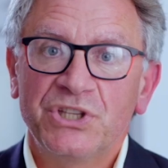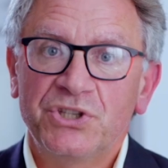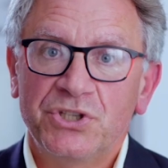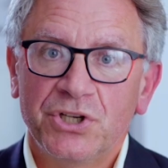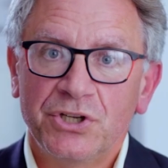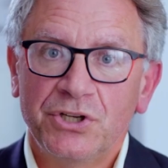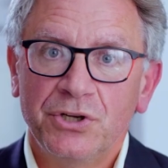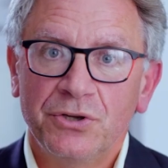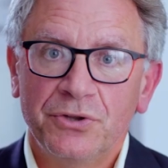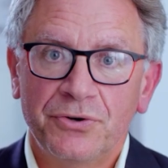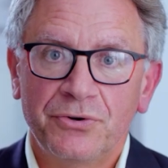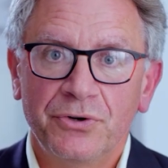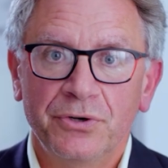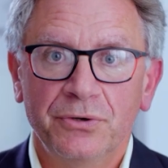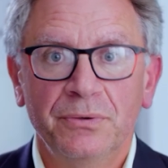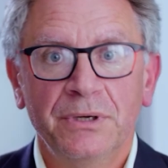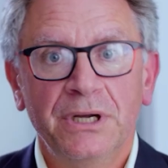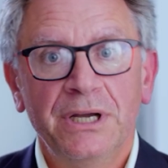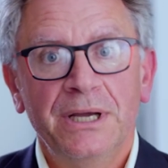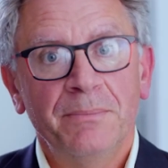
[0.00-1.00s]
took you
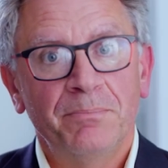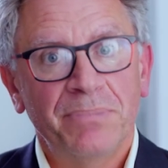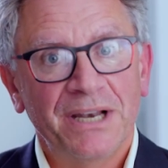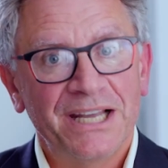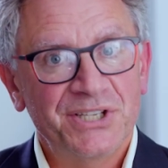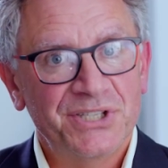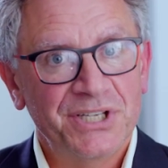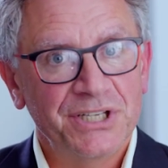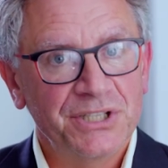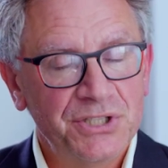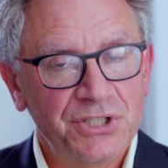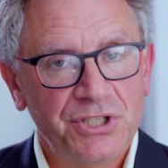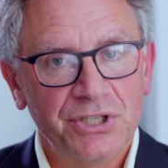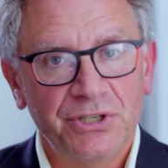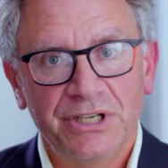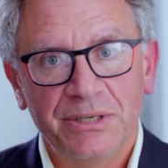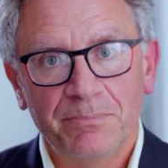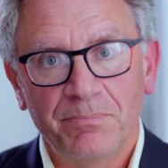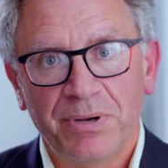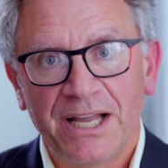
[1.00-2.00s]
through placing 2
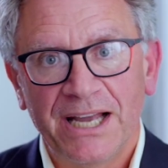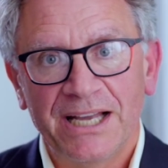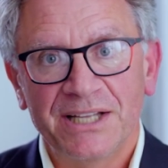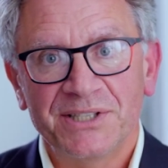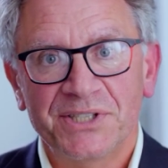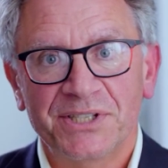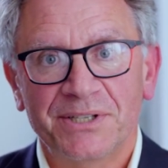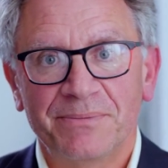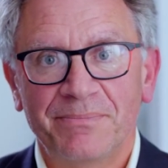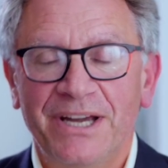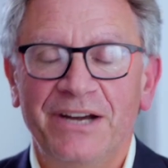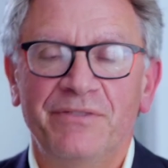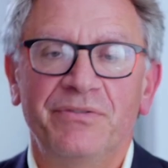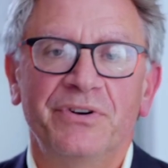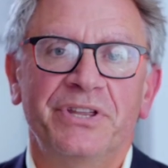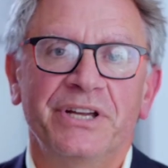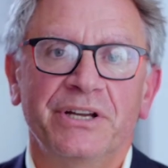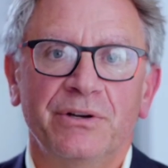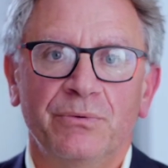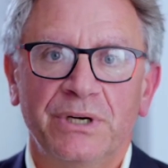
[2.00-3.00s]
implants.
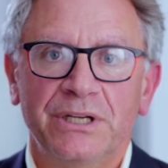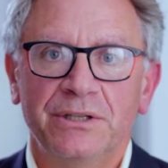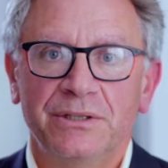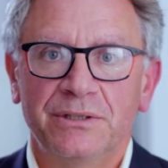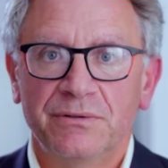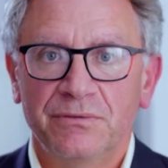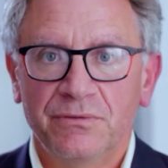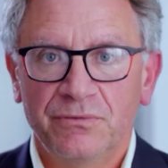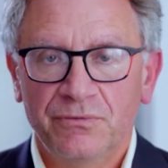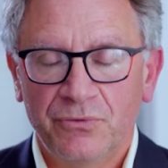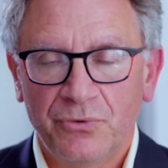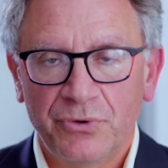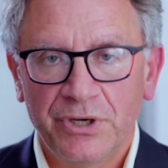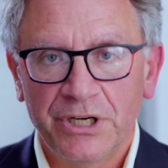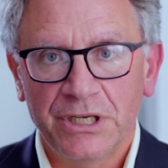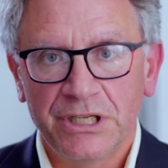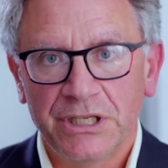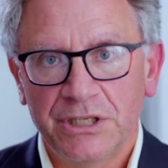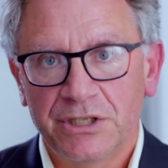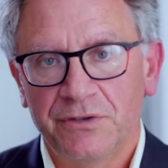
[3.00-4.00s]
Everything went
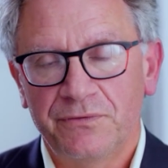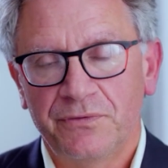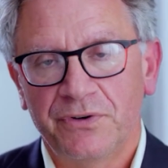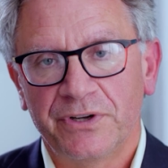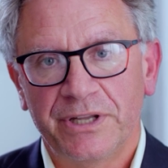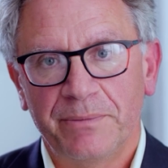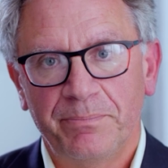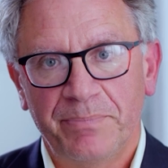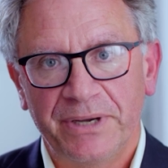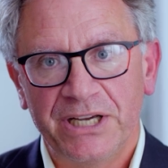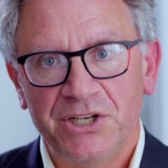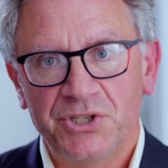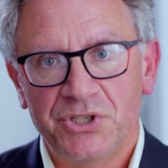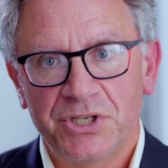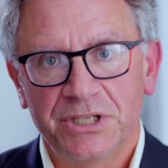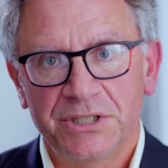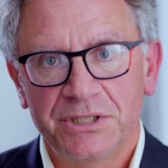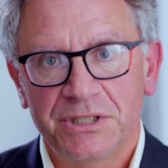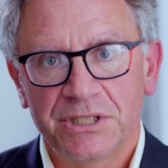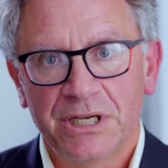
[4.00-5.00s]
really good for the
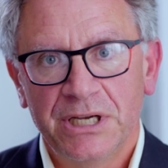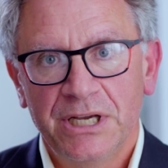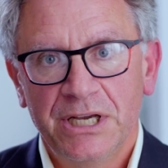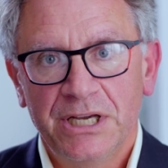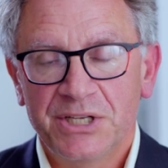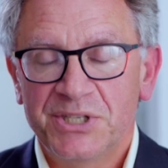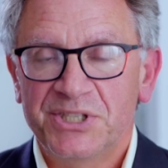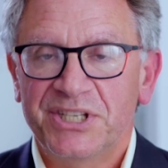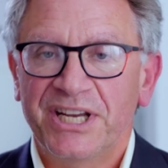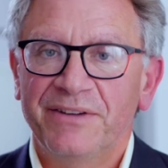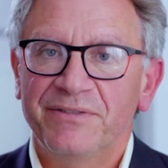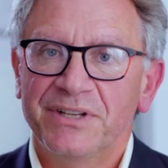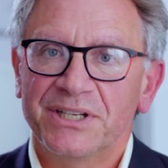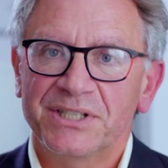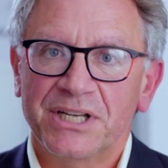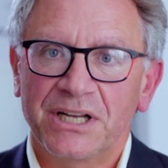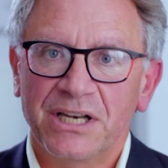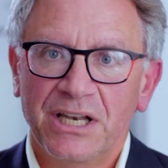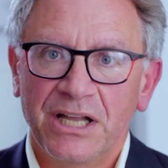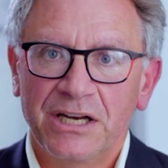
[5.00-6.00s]
patient, saved us
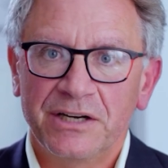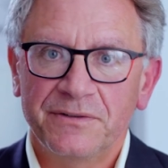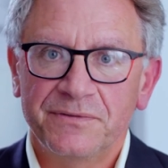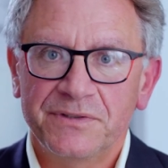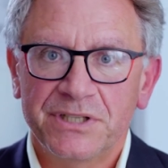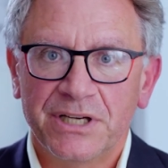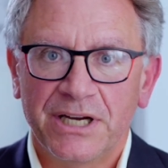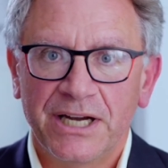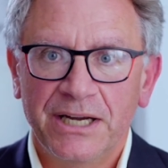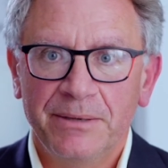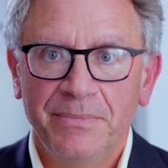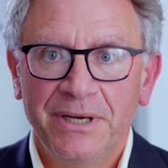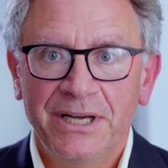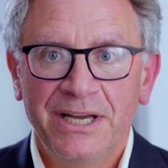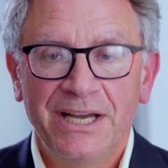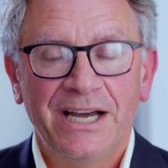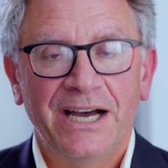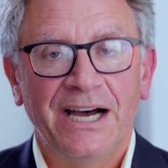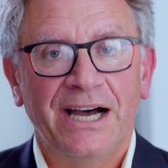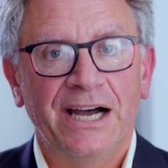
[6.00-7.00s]
a lot of time.
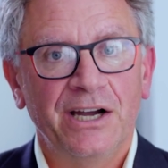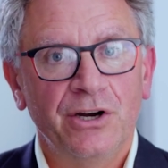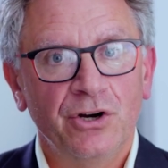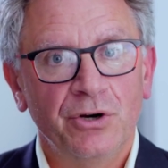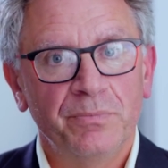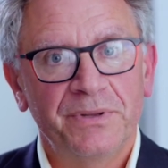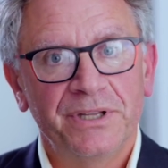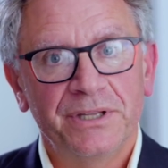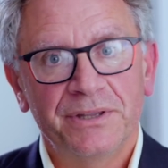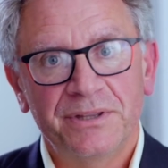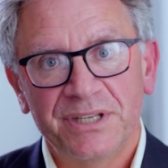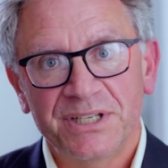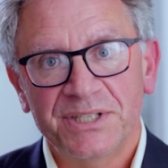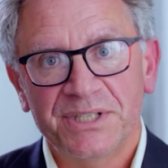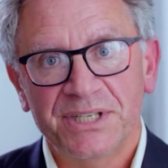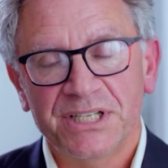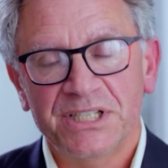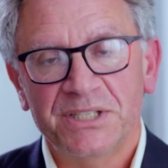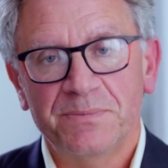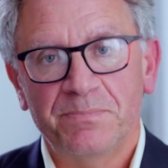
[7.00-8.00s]
I hope that this
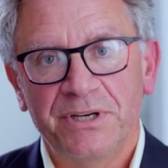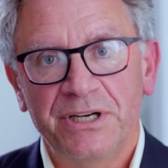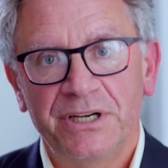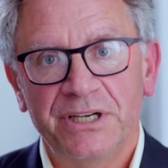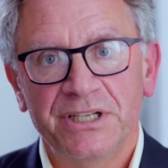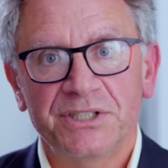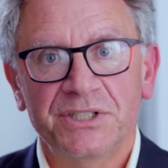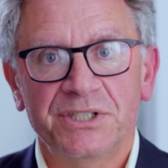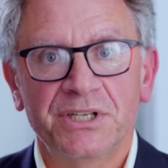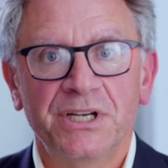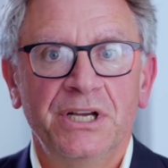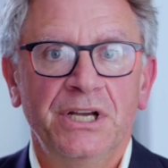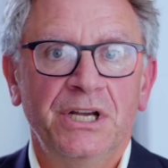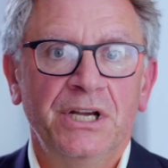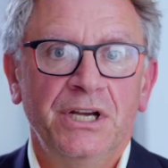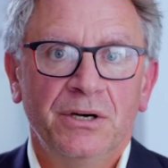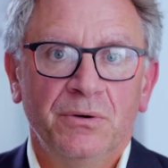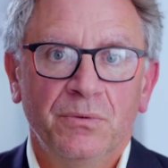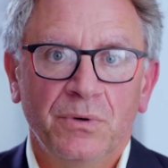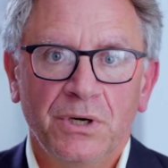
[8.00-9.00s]
experience
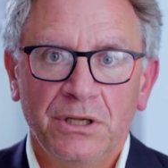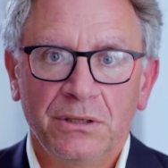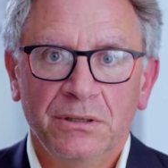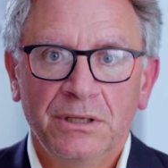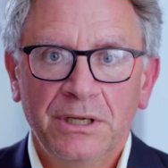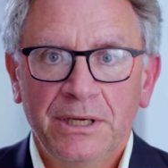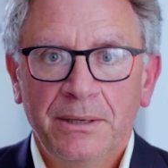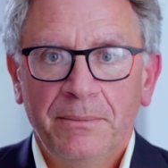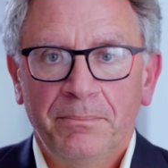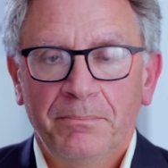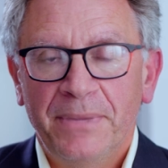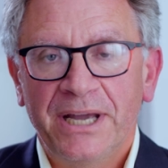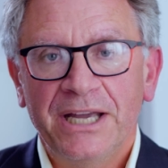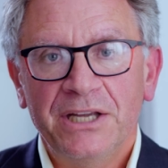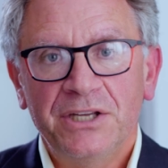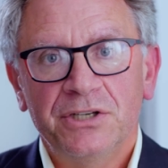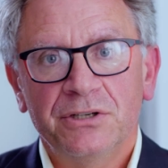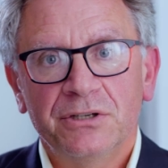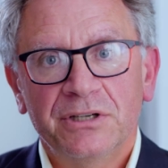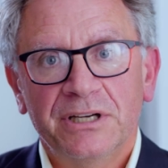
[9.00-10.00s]
will
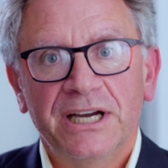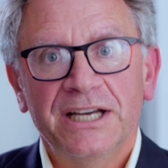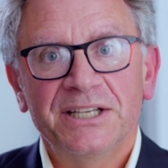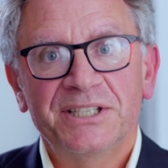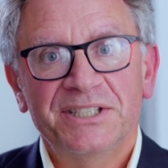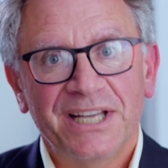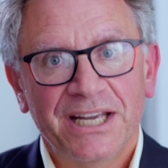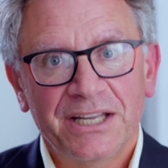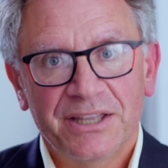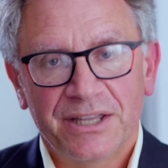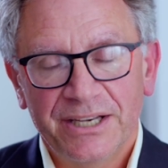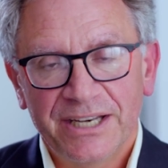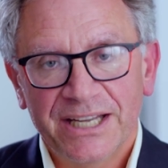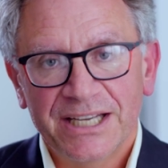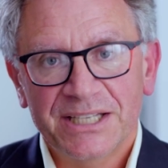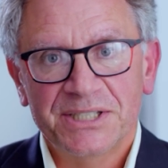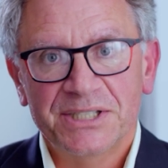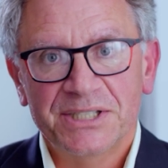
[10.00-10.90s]
make you guys take the next